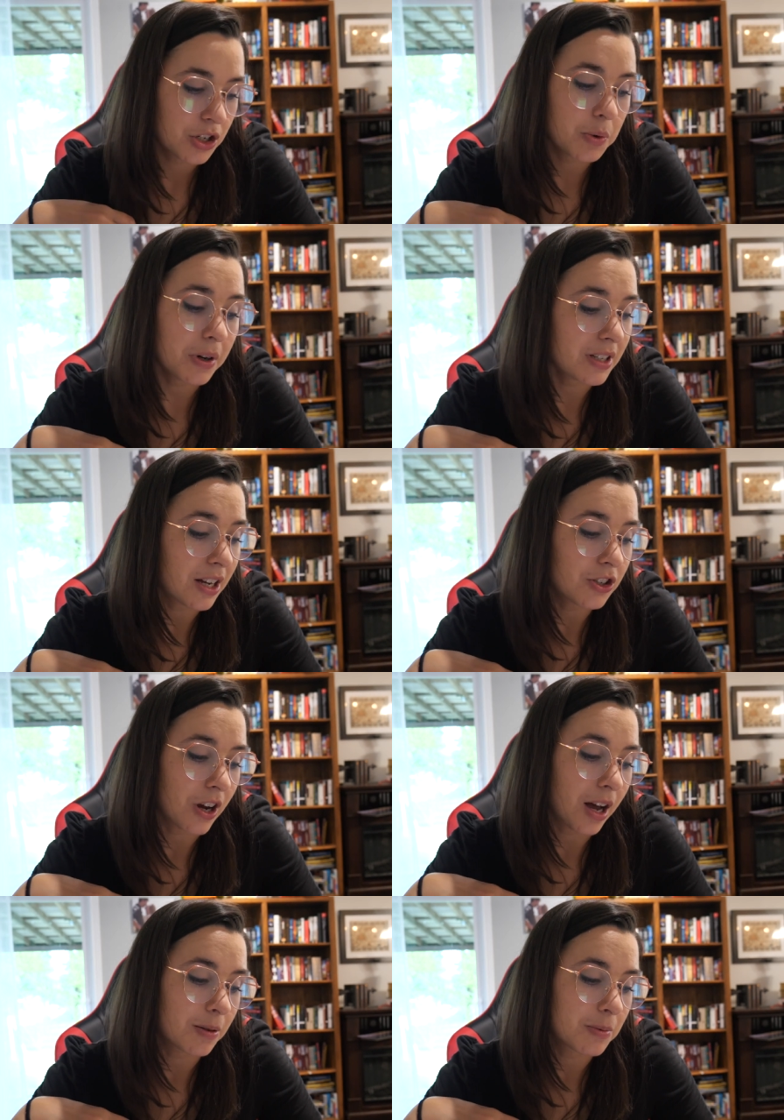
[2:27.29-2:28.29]
She worked odd
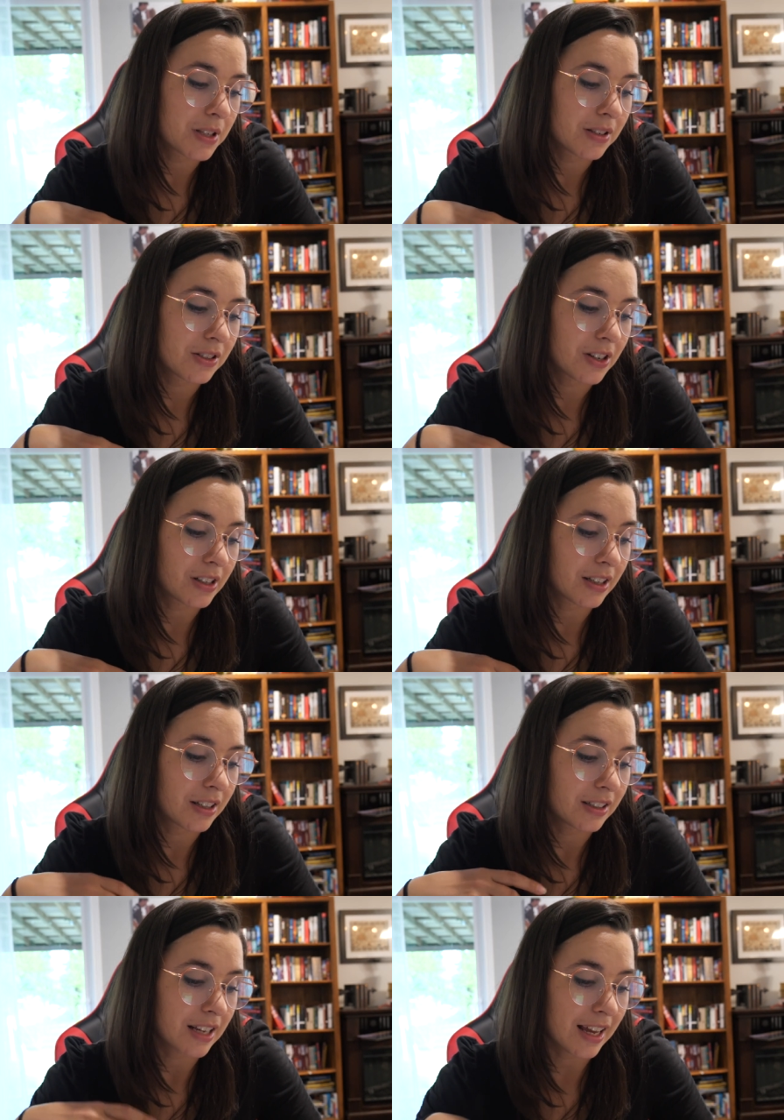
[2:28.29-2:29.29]
jobs, took
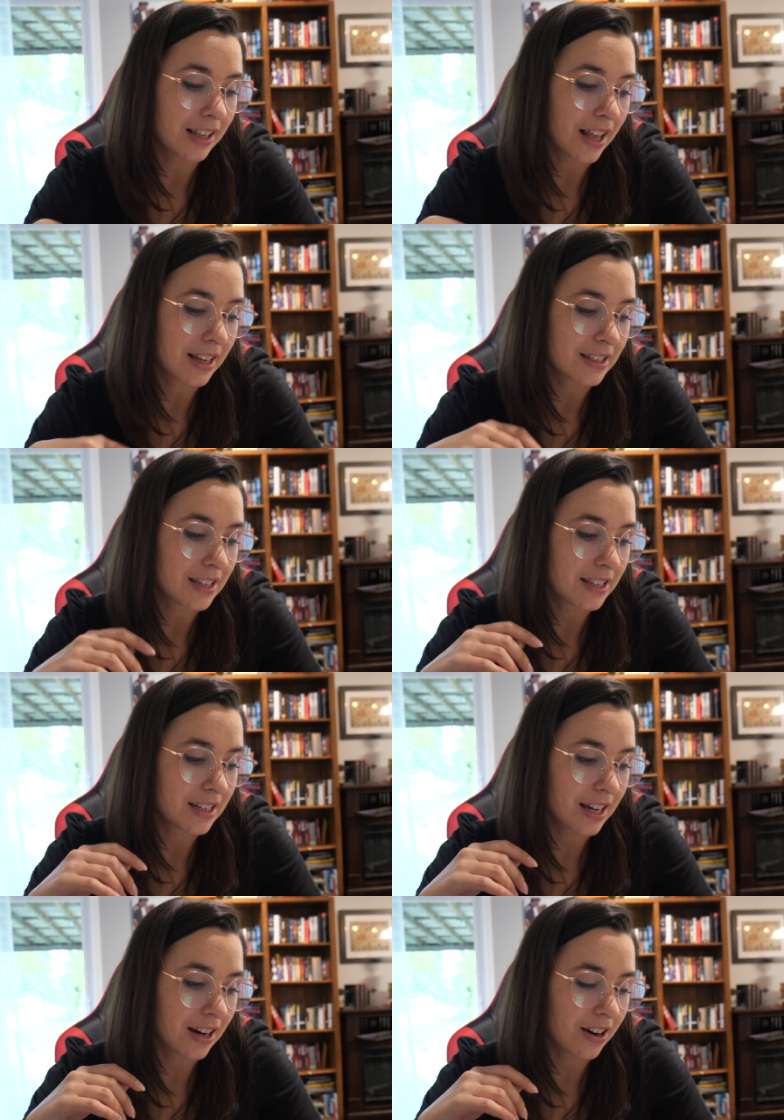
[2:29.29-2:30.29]
night classes
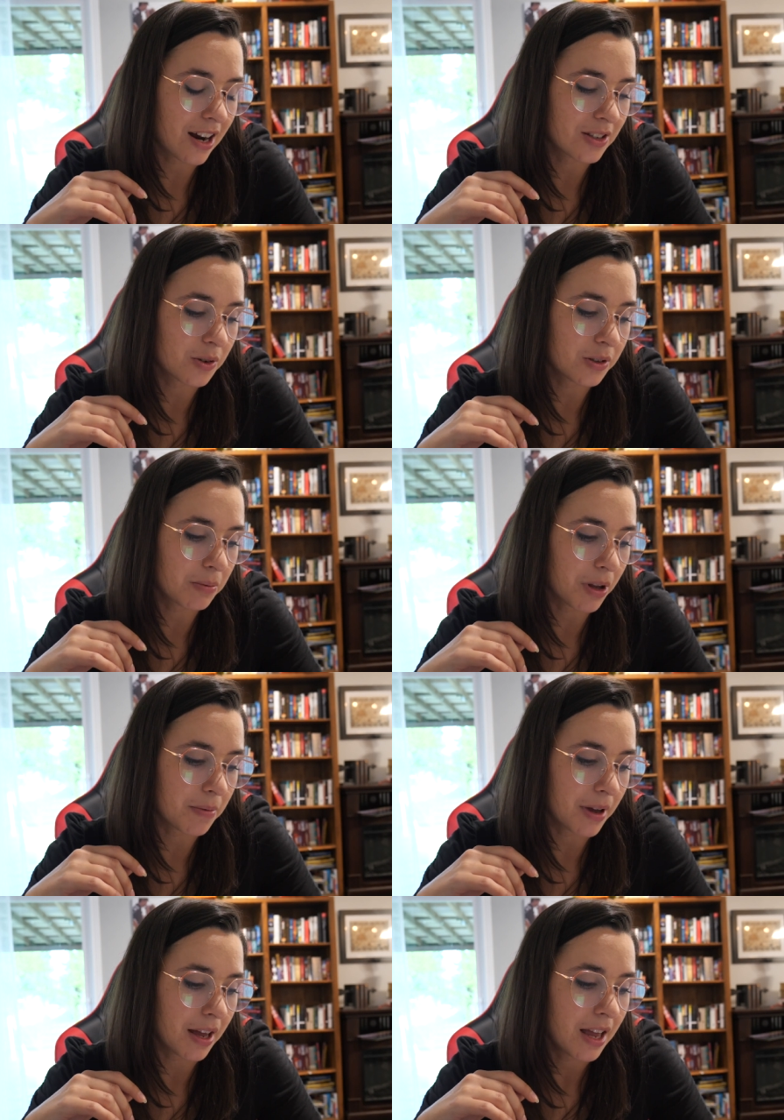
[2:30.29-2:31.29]
to get her high school
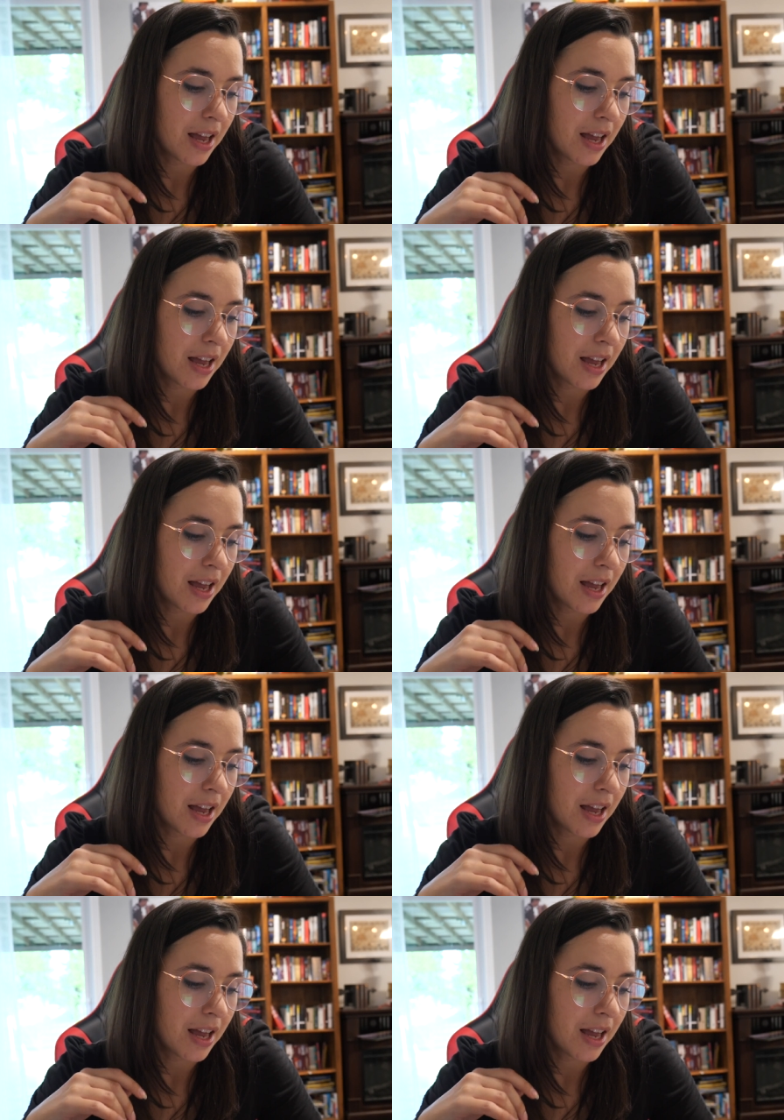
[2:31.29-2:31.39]
diploma,